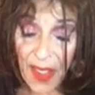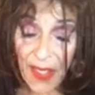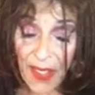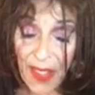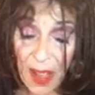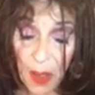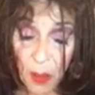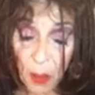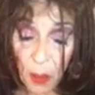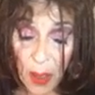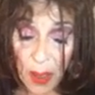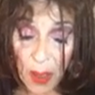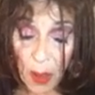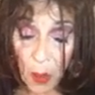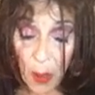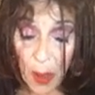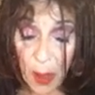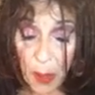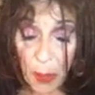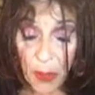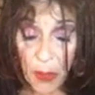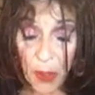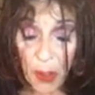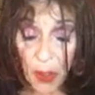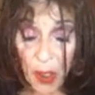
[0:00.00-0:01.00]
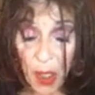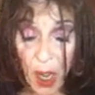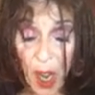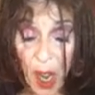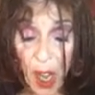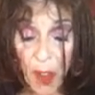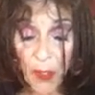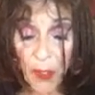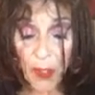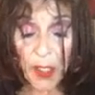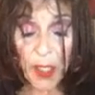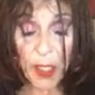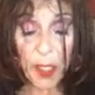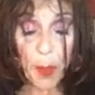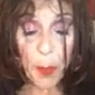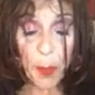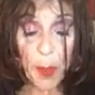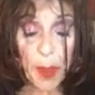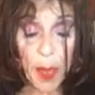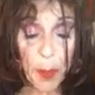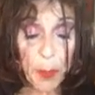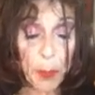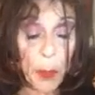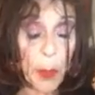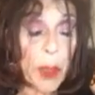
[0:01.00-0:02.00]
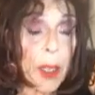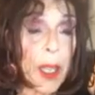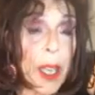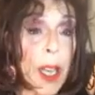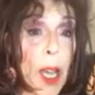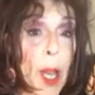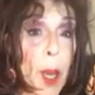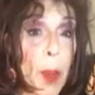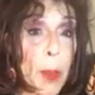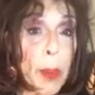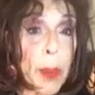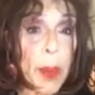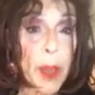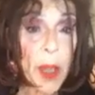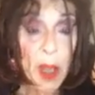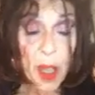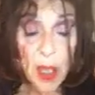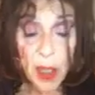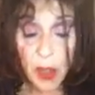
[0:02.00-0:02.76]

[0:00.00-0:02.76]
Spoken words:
and then run away with your coffee in a paper cup